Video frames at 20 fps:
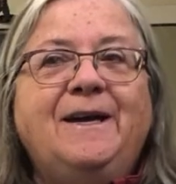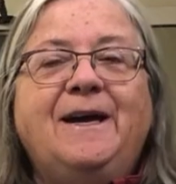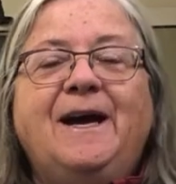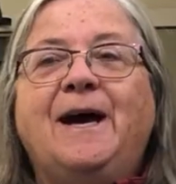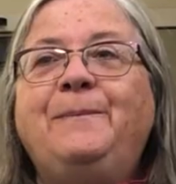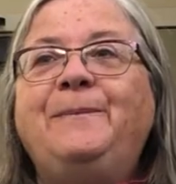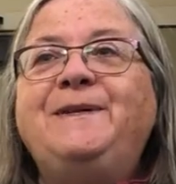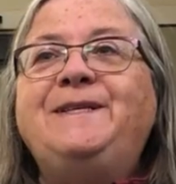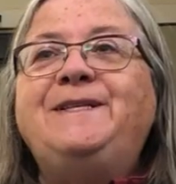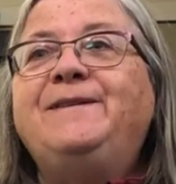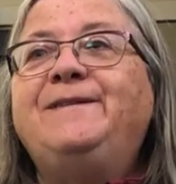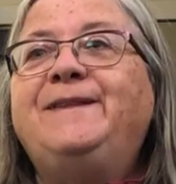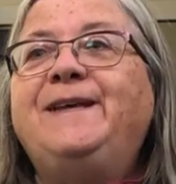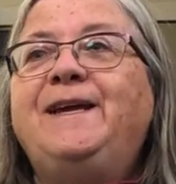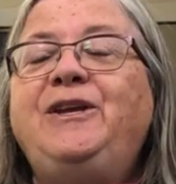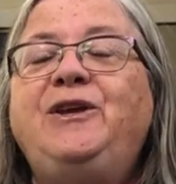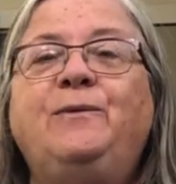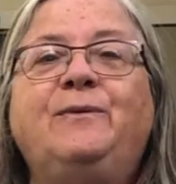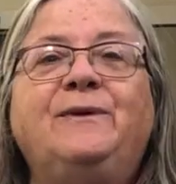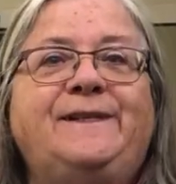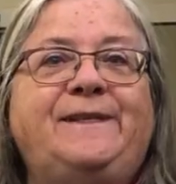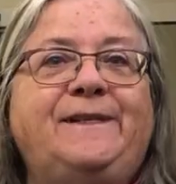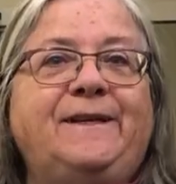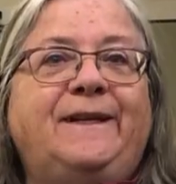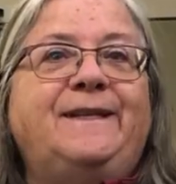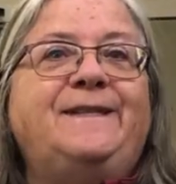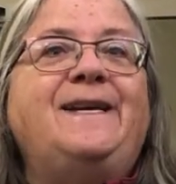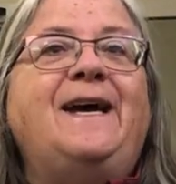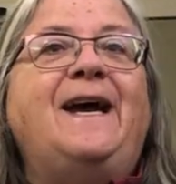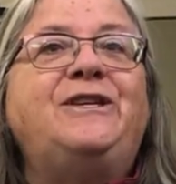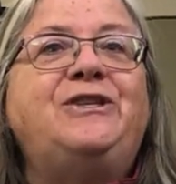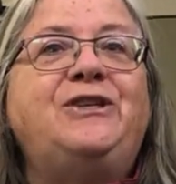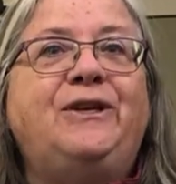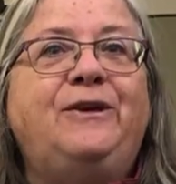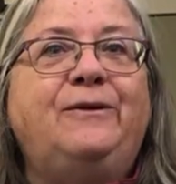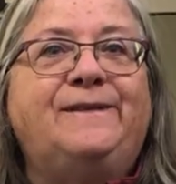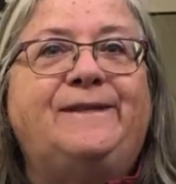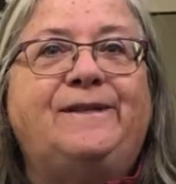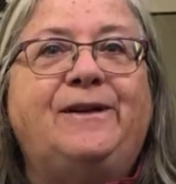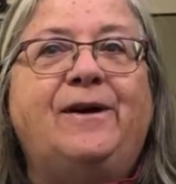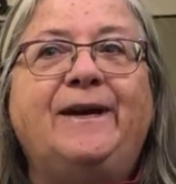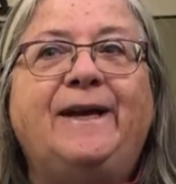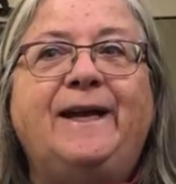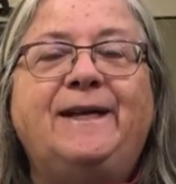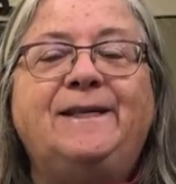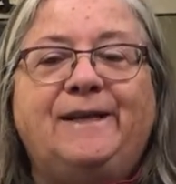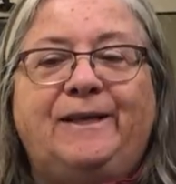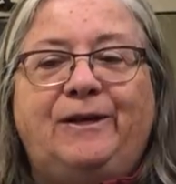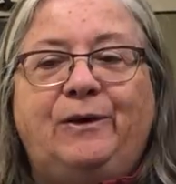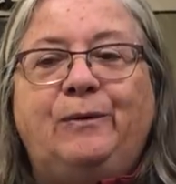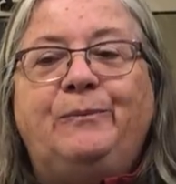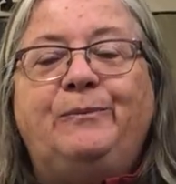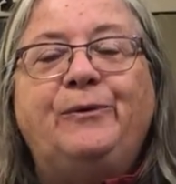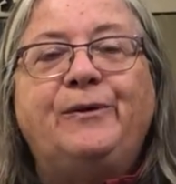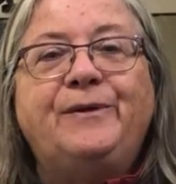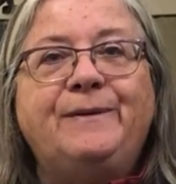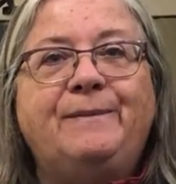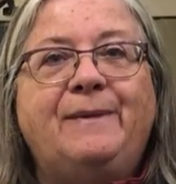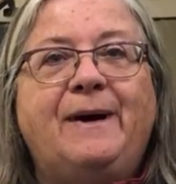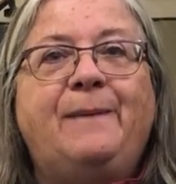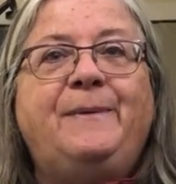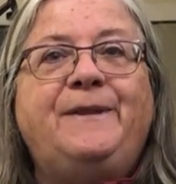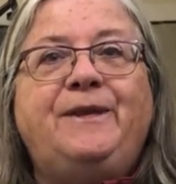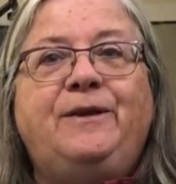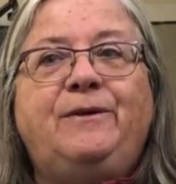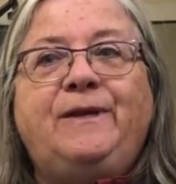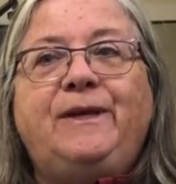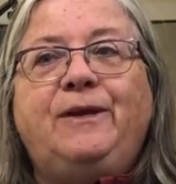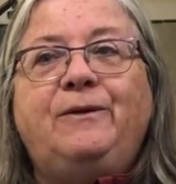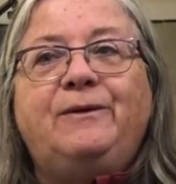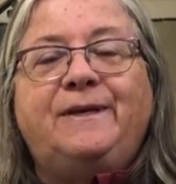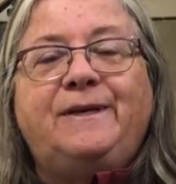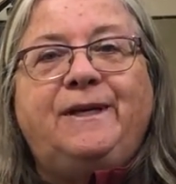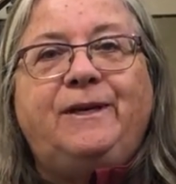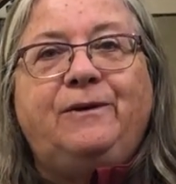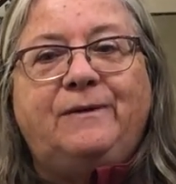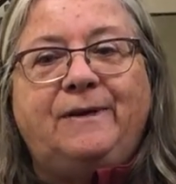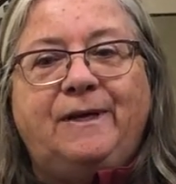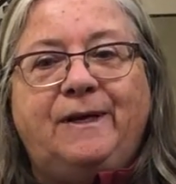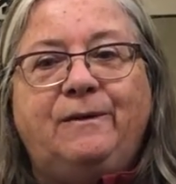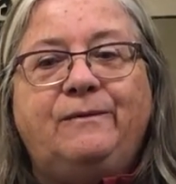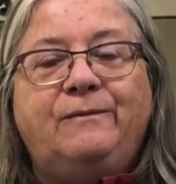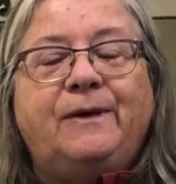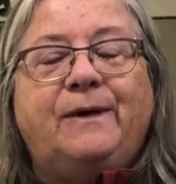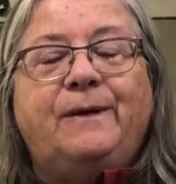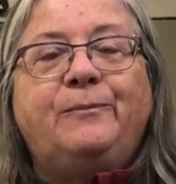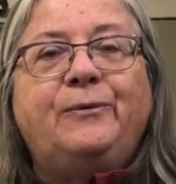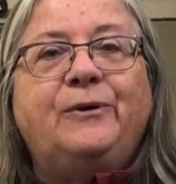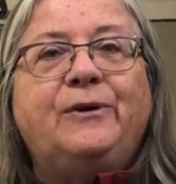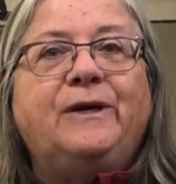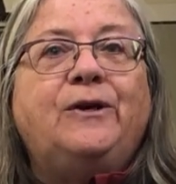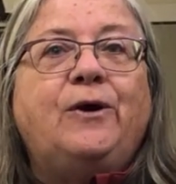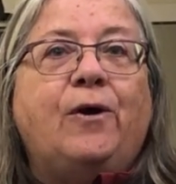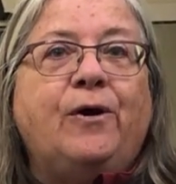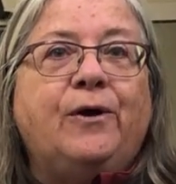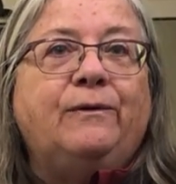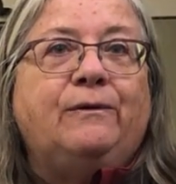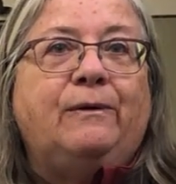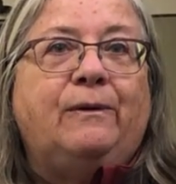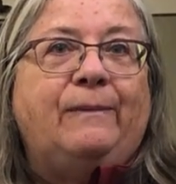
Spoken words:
Up until then, you were still attaching your stockings, like you would pull them up and you'd put a garter